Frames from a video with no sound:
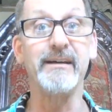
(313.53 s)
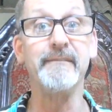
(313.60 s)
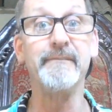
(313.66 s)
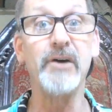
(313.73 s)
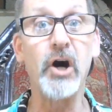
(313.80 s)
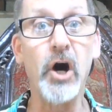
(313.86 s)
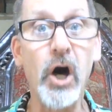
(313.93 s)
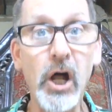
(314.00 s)

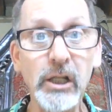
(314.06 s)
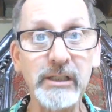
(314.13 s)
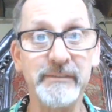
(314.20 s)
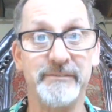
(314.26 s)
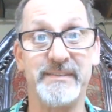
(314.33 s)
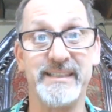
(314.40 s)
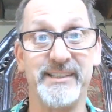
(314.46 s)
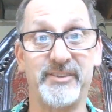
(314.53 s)
of all
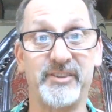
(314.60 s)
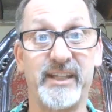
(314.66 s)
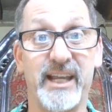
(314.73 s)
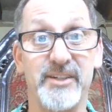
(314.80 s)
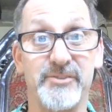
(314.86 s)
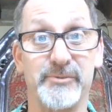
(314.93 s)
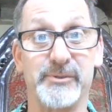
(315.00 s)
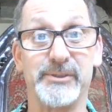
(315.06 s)
of these
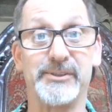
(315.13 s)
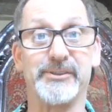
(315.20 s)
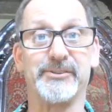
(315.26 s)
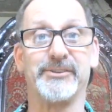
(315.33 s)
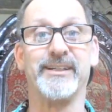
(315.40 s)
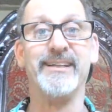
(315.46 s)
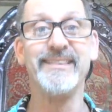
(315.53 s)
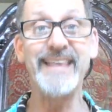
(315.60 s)

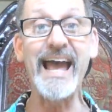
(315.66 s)
schedulers.